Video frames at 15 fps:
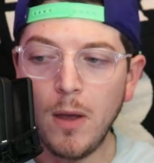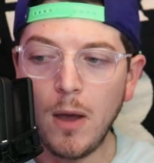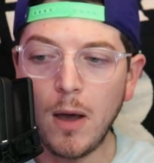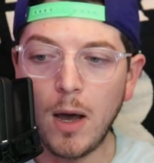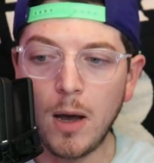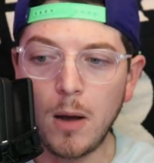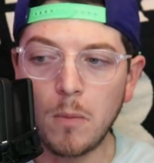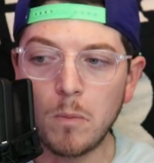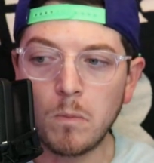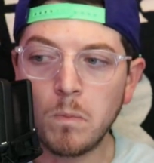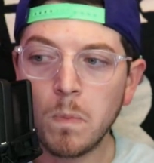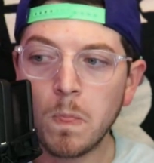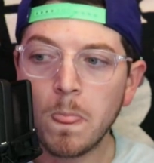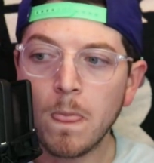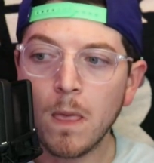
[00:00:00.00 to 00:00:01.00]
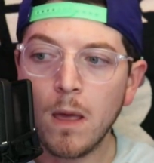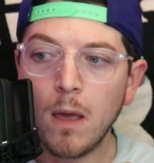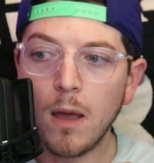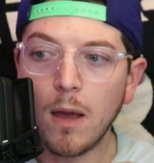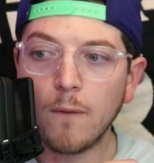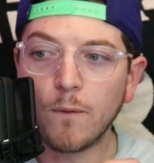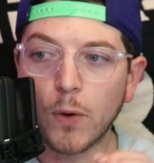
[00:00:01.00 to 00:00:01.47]

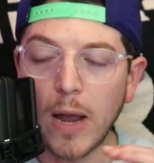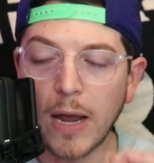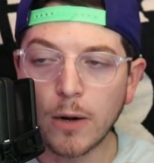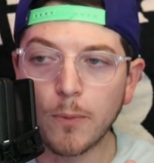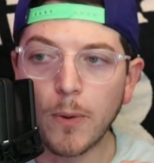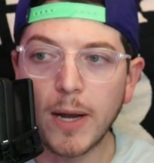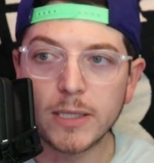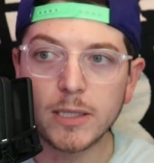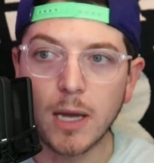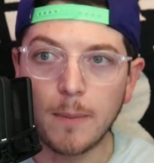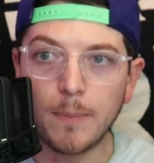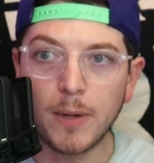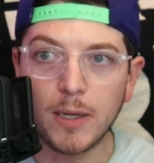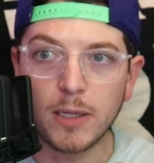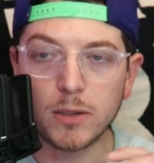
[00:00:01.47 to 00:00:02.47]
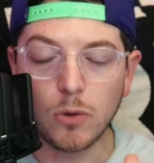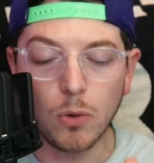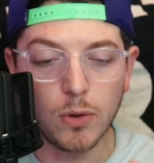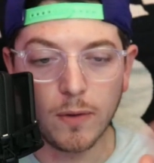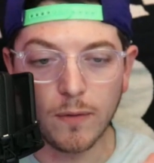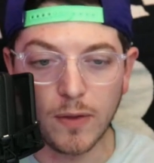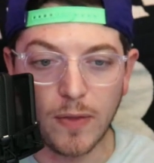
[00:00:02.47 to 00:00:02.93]
For enterprise companies
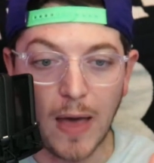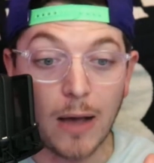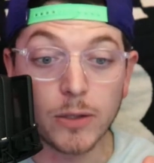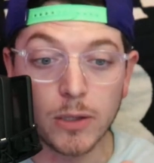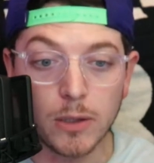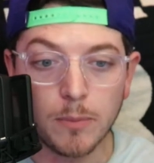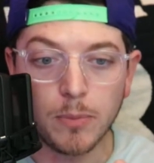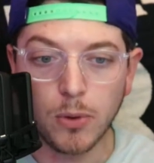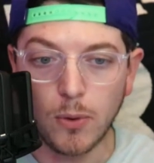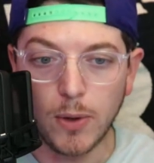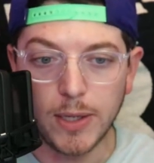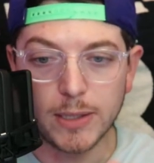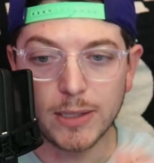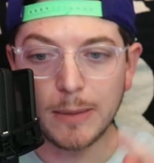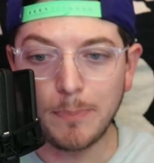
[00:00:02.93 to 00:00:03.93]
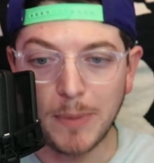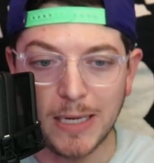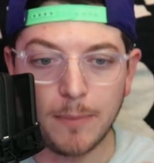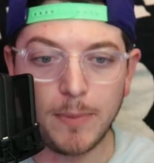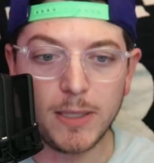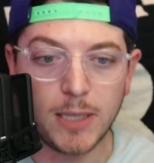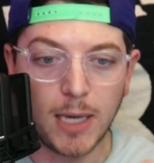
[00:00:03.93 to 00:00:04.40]
north of 1,000 employees in
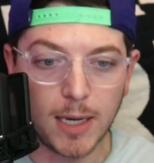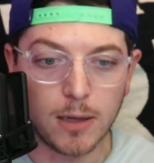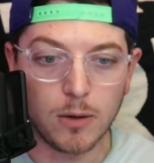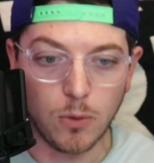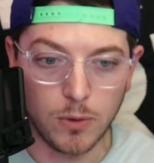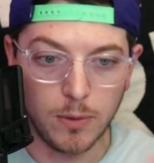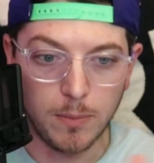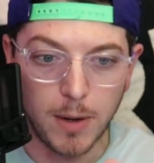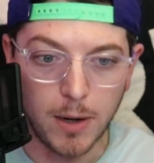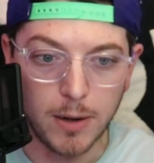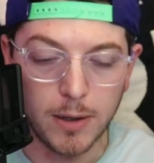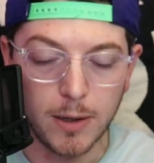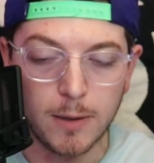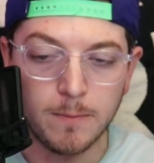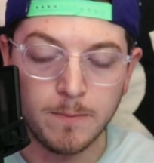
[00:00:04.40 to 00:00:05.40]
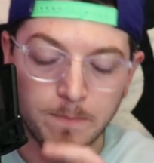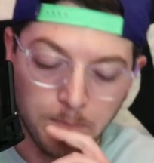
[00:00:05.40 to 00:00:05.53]
B2B tech in North America,